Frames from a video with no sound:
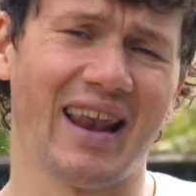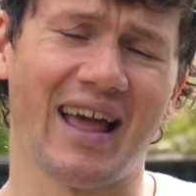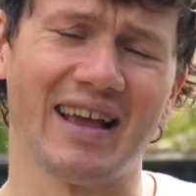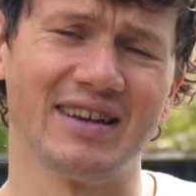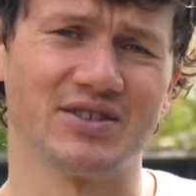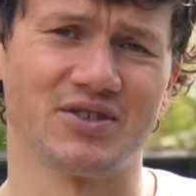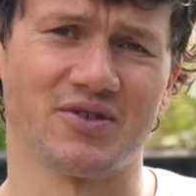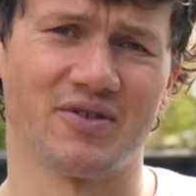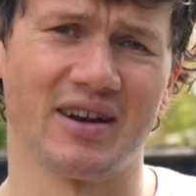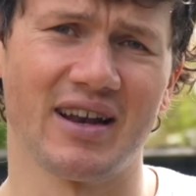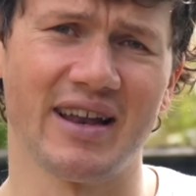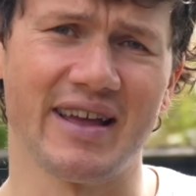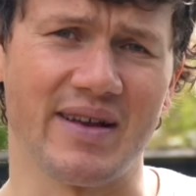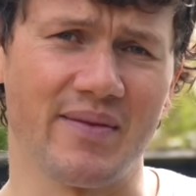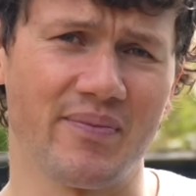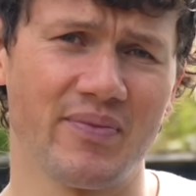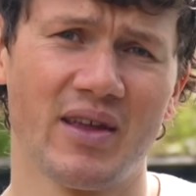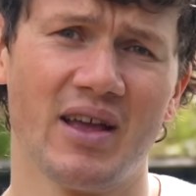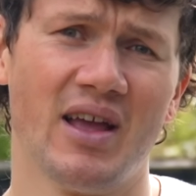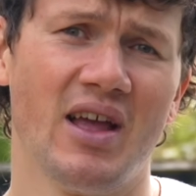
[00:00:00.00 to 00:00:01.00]
Laser Elite.
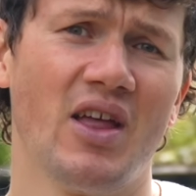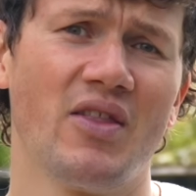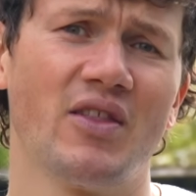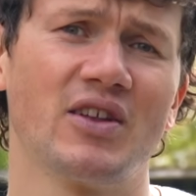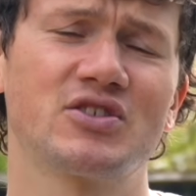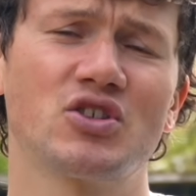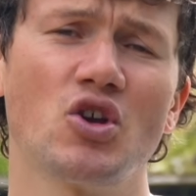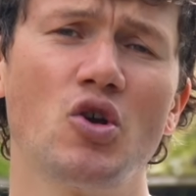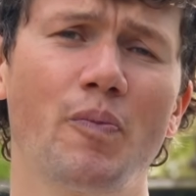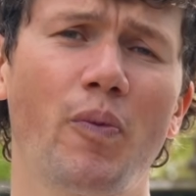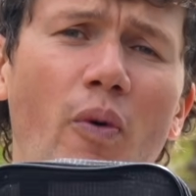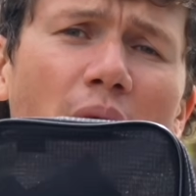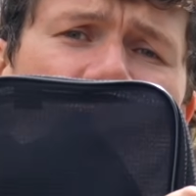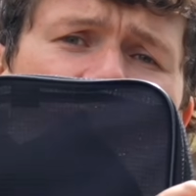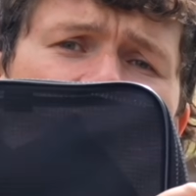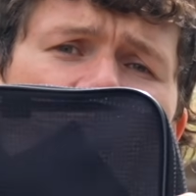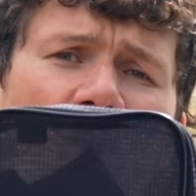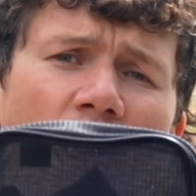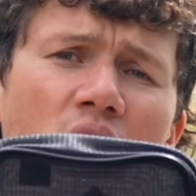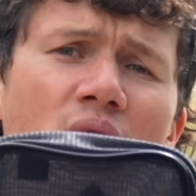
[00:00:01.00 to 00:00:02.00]
The
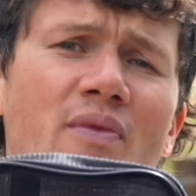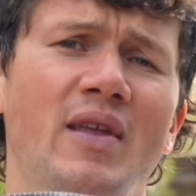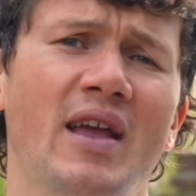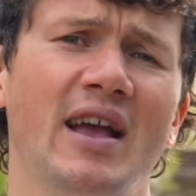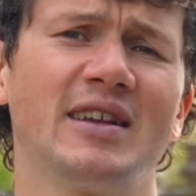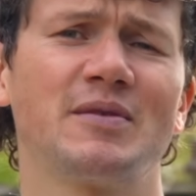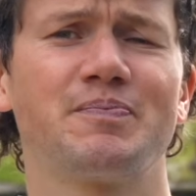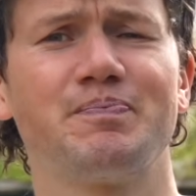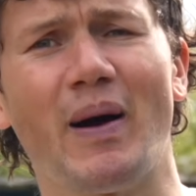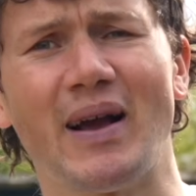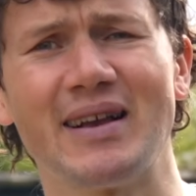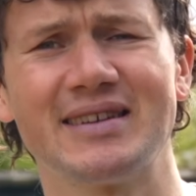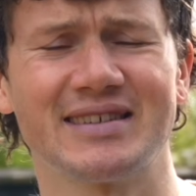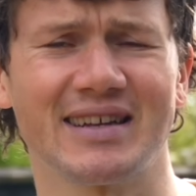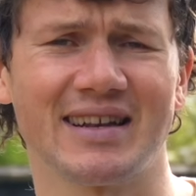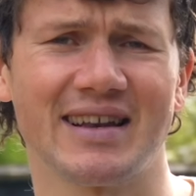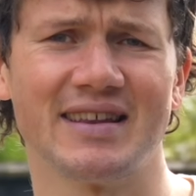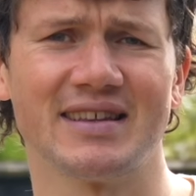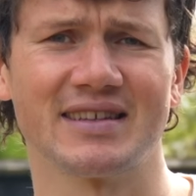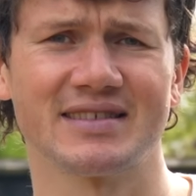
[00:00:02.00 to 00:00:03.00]
2.0 is
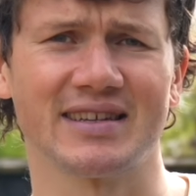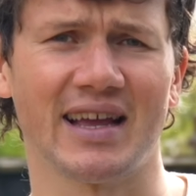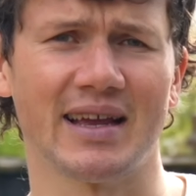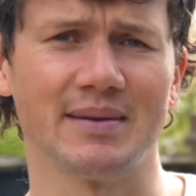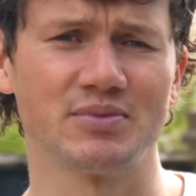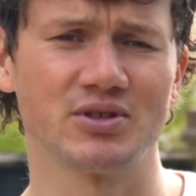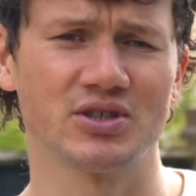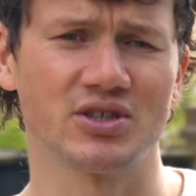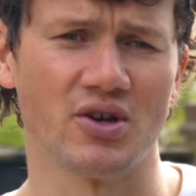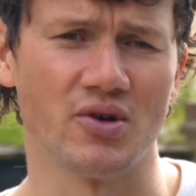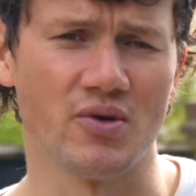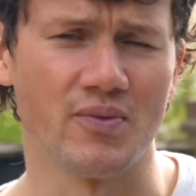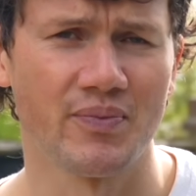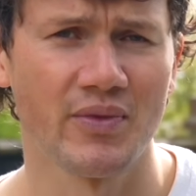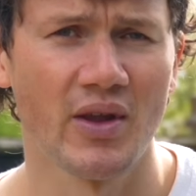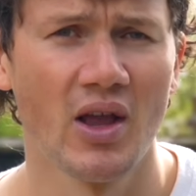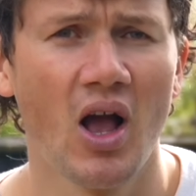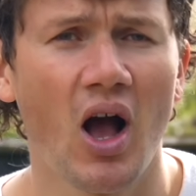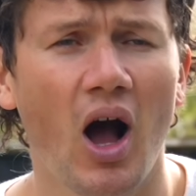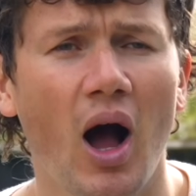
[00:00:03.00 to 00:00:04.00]
basically the same suit.
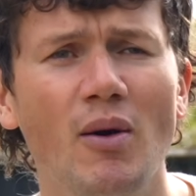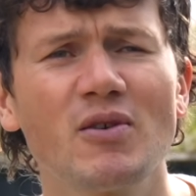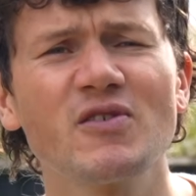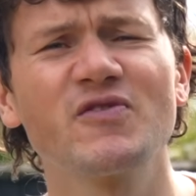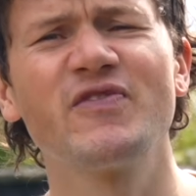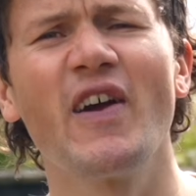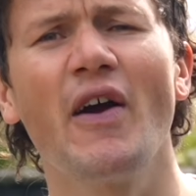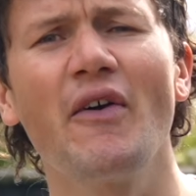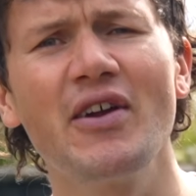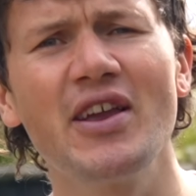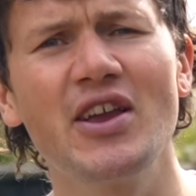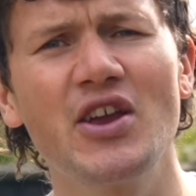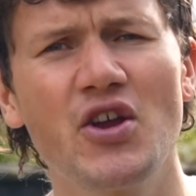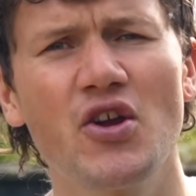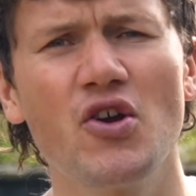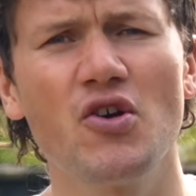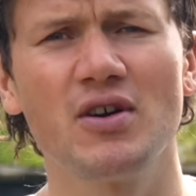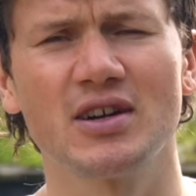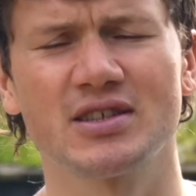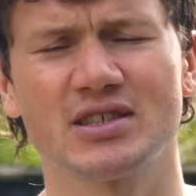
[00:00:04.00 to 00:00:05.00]
I was very
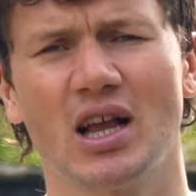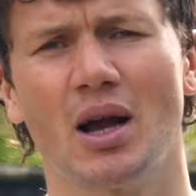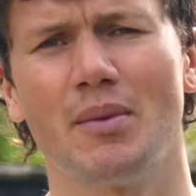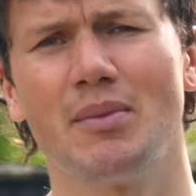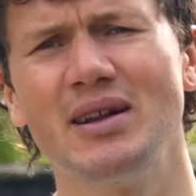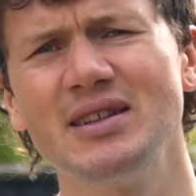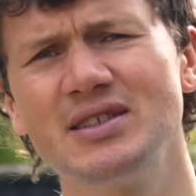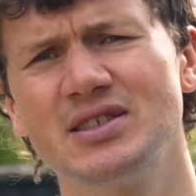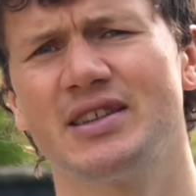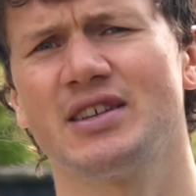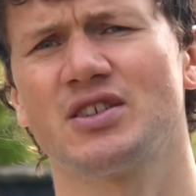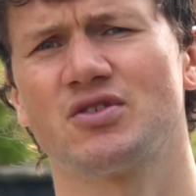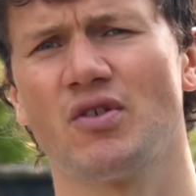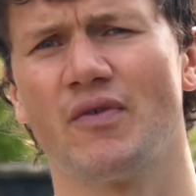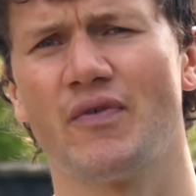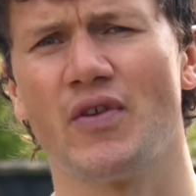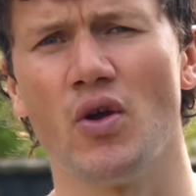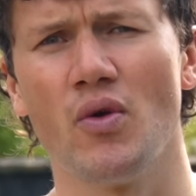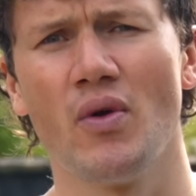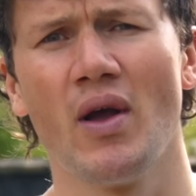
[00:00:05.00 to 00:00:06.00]
curious coming into this
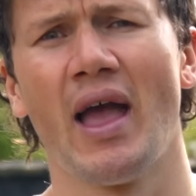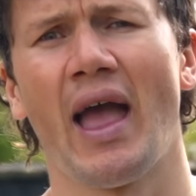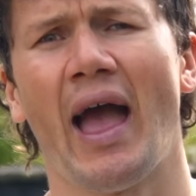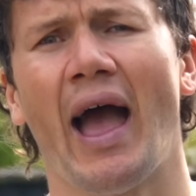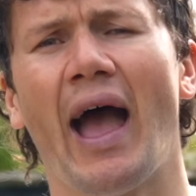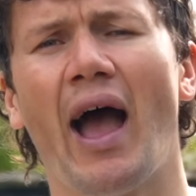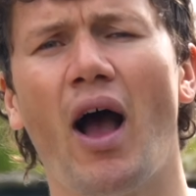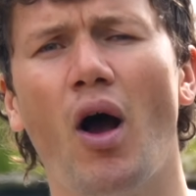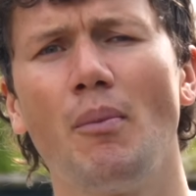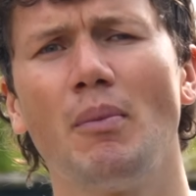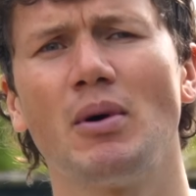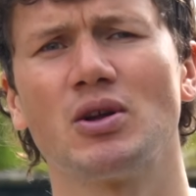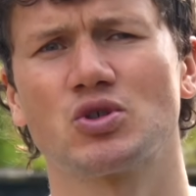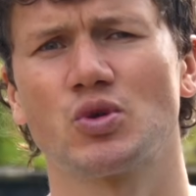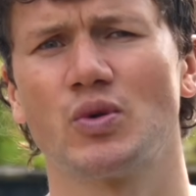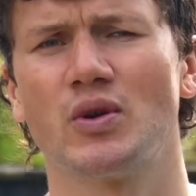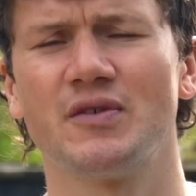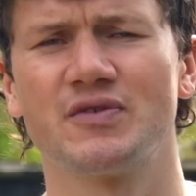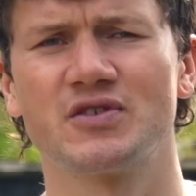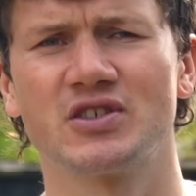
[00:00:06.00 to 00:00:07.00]
review how
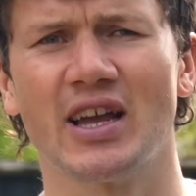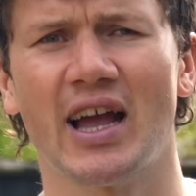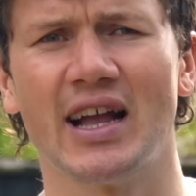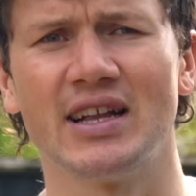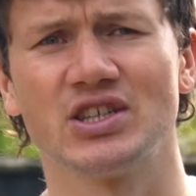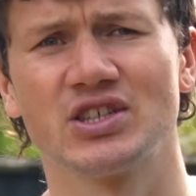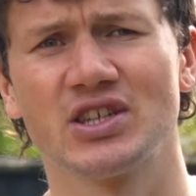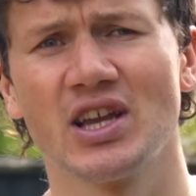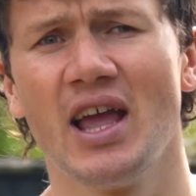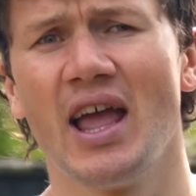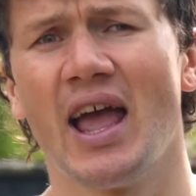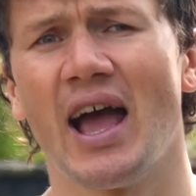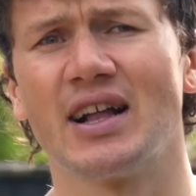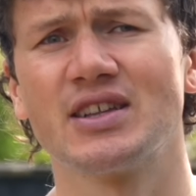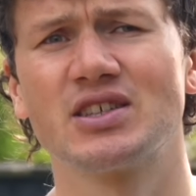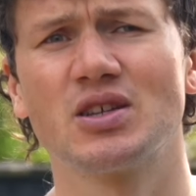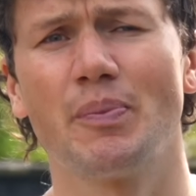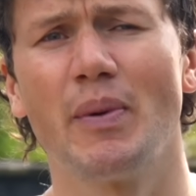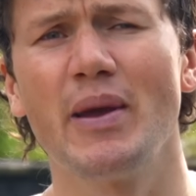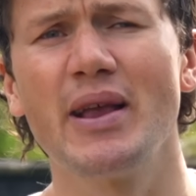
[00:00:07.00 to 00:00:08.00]
much would have changed.
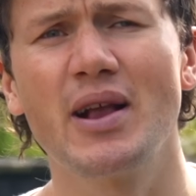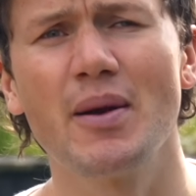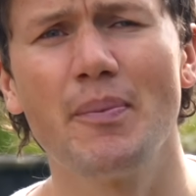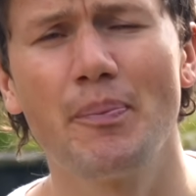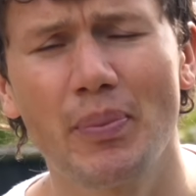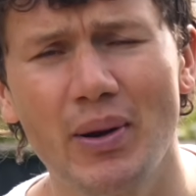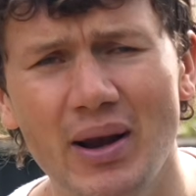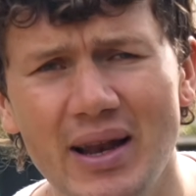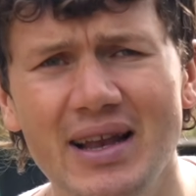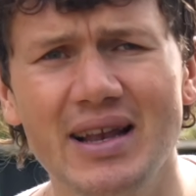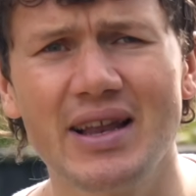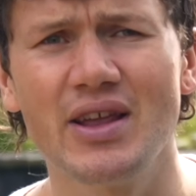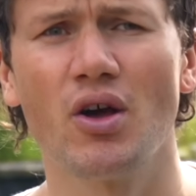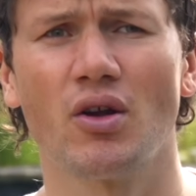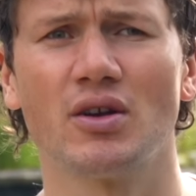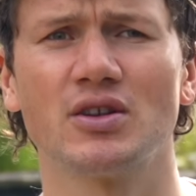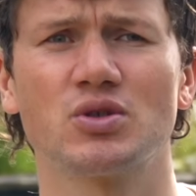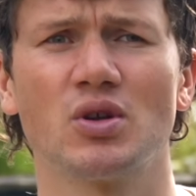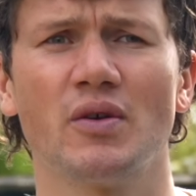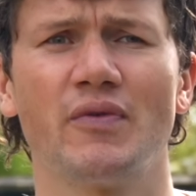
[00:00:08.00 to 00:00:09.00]
And to be completely
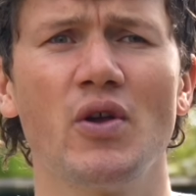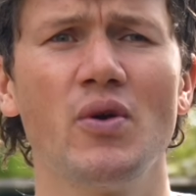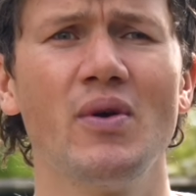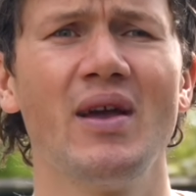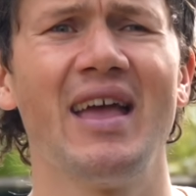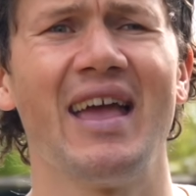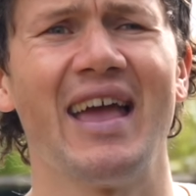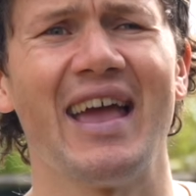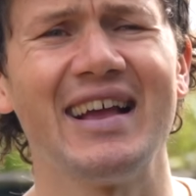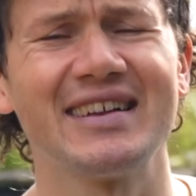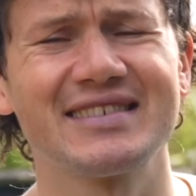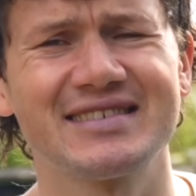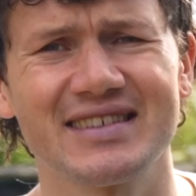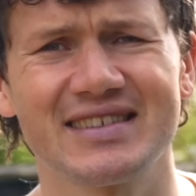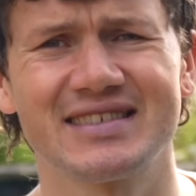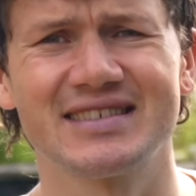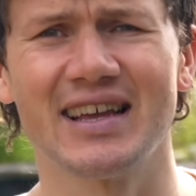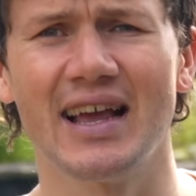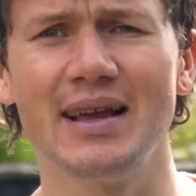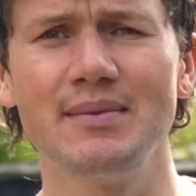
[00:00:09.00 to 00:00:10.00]
honest with you, it's
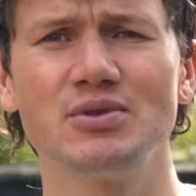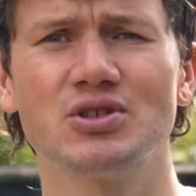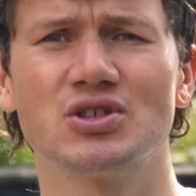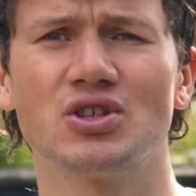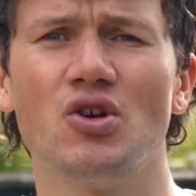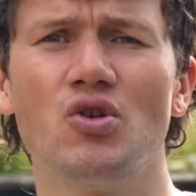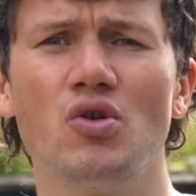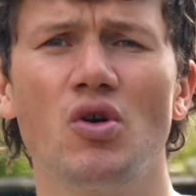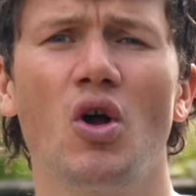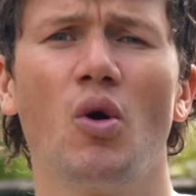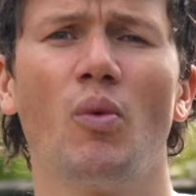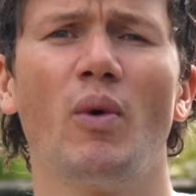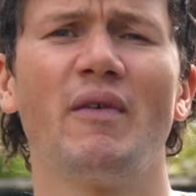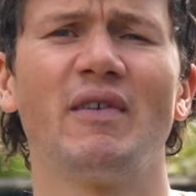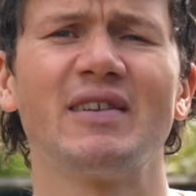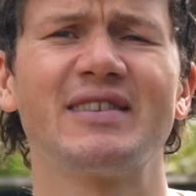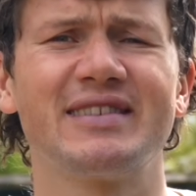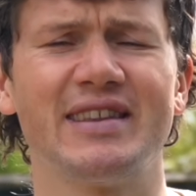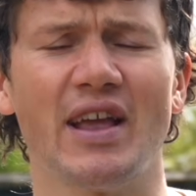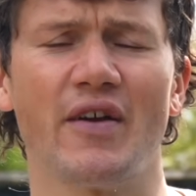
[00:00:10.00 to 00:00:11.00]
the same suit with
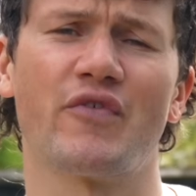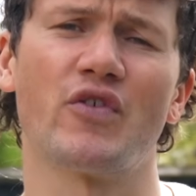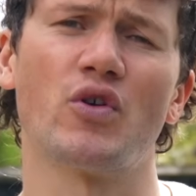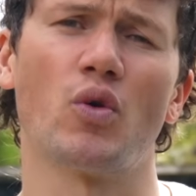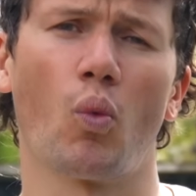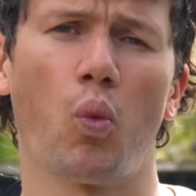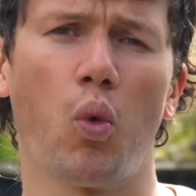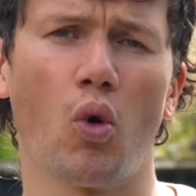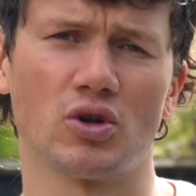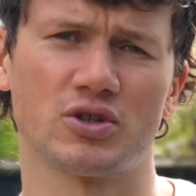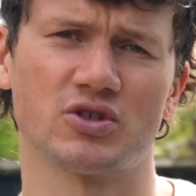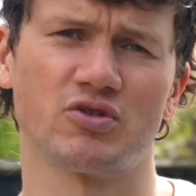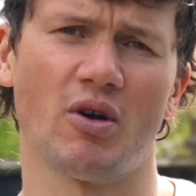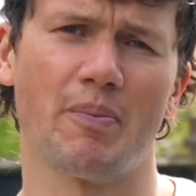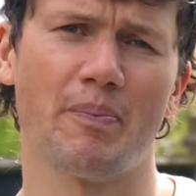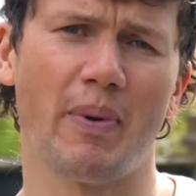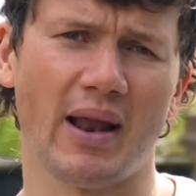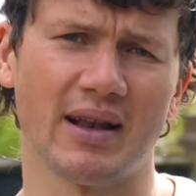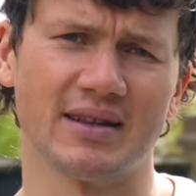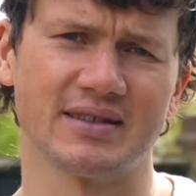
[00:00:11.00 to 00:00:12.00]
a different water
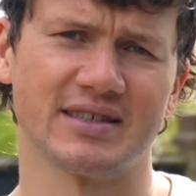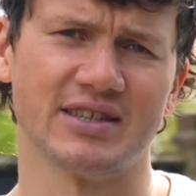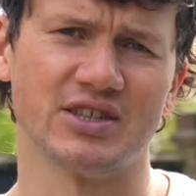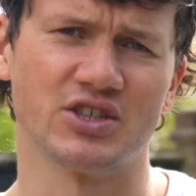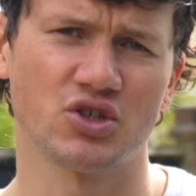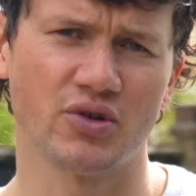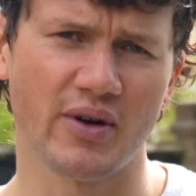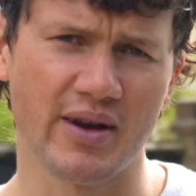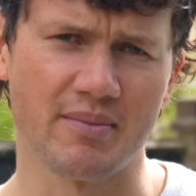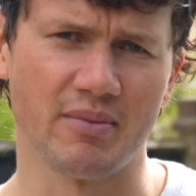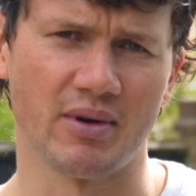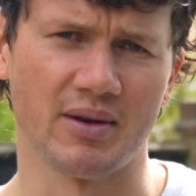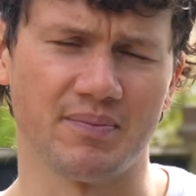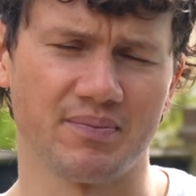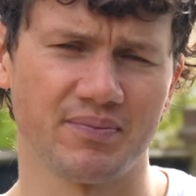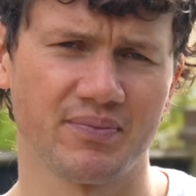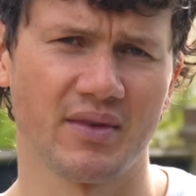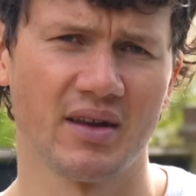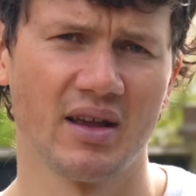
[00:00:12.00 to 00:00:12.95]
repellency treatment.